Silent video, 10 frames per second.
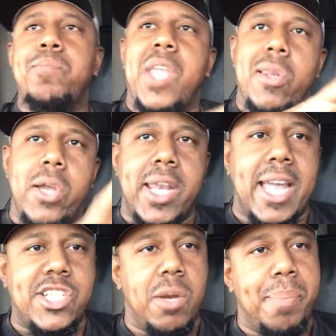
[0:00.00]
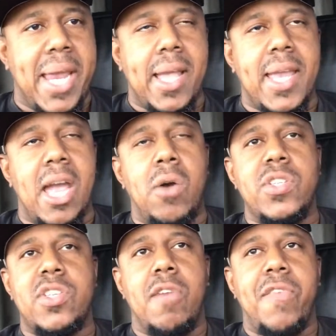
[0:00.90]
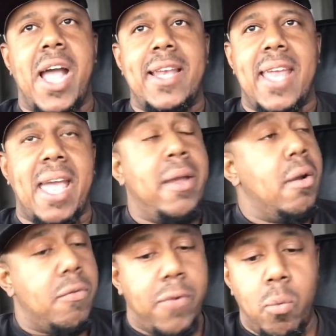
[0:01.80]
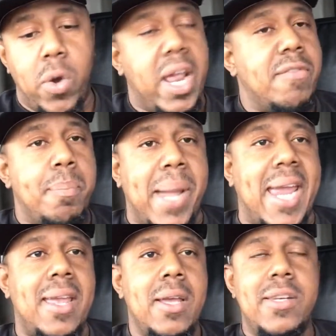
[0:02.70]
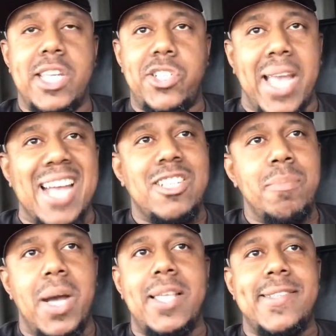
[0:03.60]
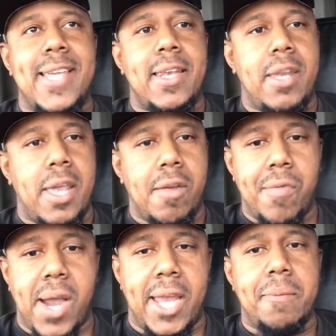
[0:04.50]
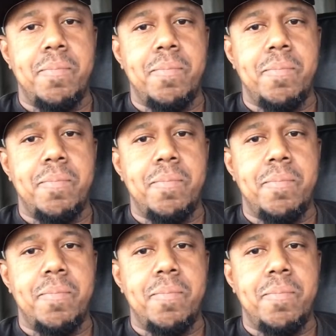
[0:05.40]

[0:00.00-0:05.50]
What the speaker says: They're looking at your bank account and stuff like that for whatever bank that you got your money sitting in, right?